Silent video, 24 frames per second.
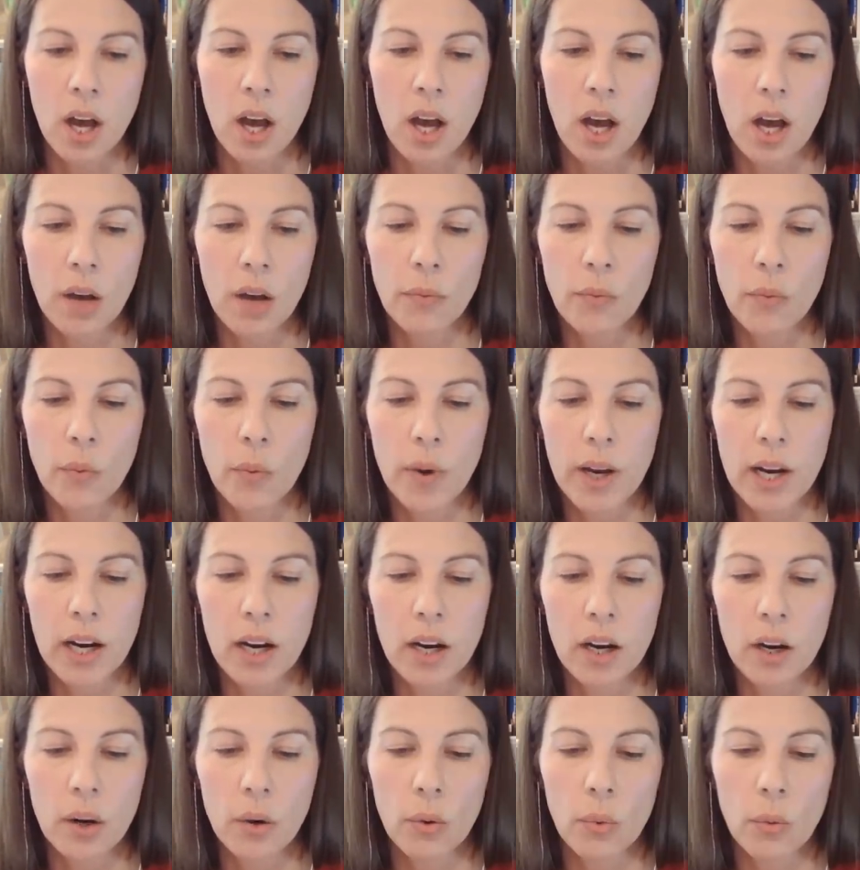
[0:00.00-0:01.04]
of
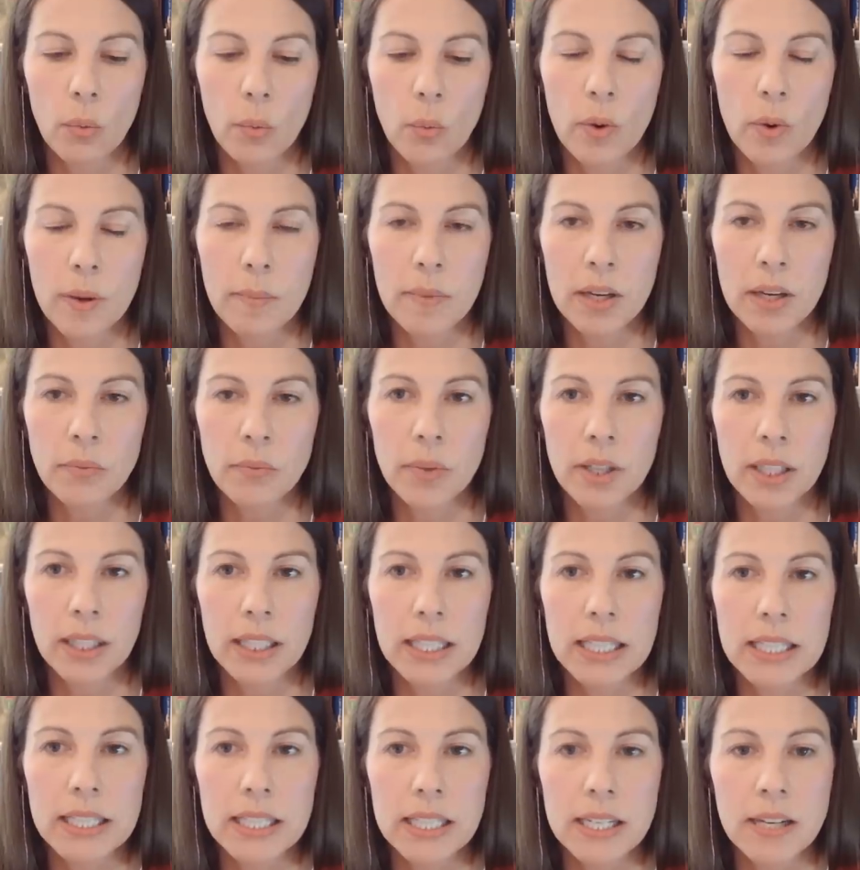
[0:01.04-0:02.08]
where women
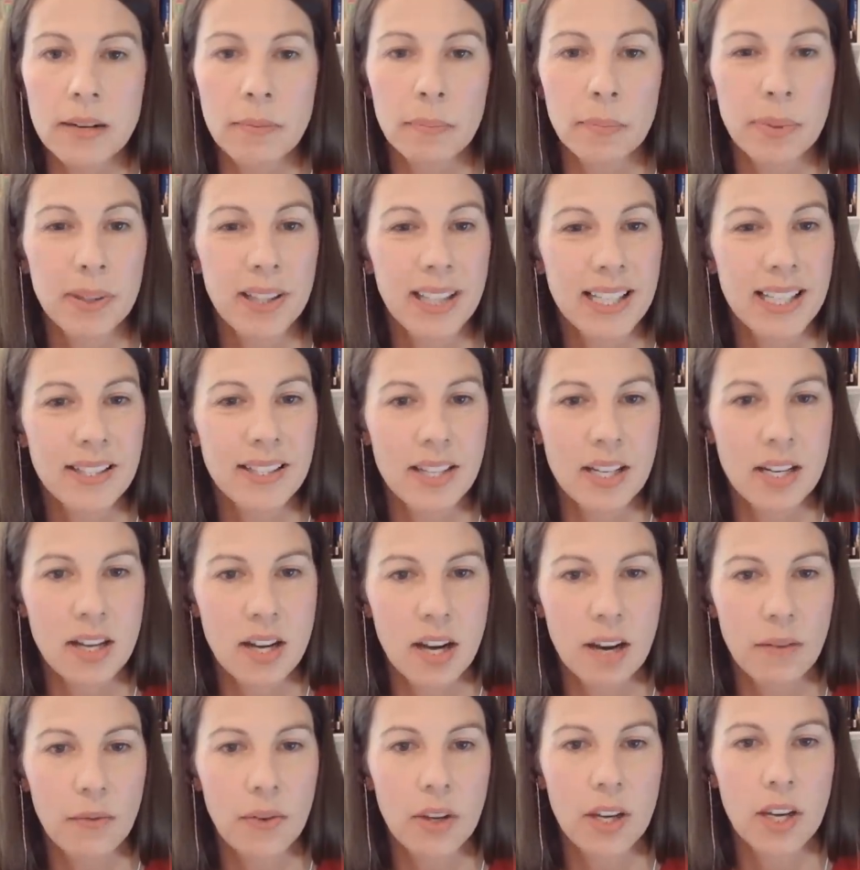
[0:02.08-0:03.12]
really didn't play a
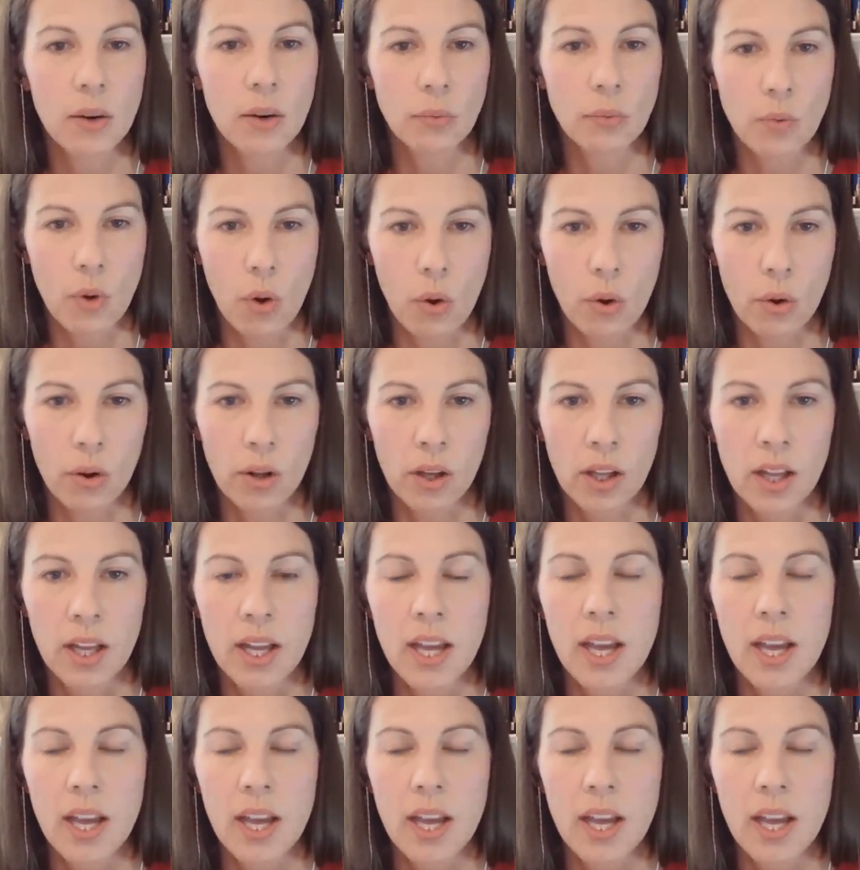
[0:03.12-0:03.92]
significant role.